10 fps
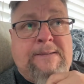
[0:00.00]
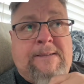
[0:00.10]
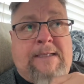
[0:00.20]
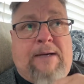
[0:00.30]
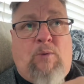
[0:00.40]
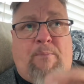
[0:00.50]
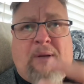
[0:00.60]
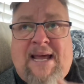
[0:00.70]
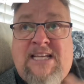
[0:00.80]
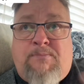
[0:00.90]
And what
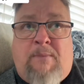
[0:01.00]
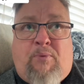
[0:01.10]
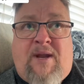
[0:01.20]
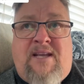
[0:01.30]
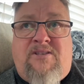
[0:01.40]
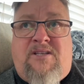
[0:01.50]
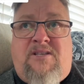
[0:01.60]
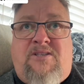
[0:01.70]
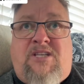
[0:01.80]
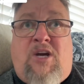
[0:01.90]
plasma brings
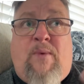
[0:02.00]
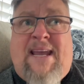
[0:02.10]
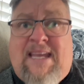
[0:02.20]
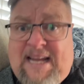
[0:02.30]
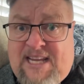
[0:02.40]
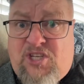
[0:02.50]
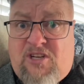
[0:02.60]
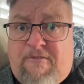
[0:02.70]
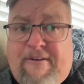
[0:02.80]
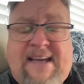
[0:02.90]
is
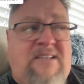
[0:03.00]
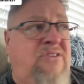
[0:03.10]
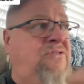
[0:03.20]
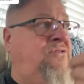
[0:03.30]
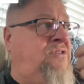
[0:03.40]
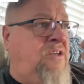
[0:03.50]
coagulation factors,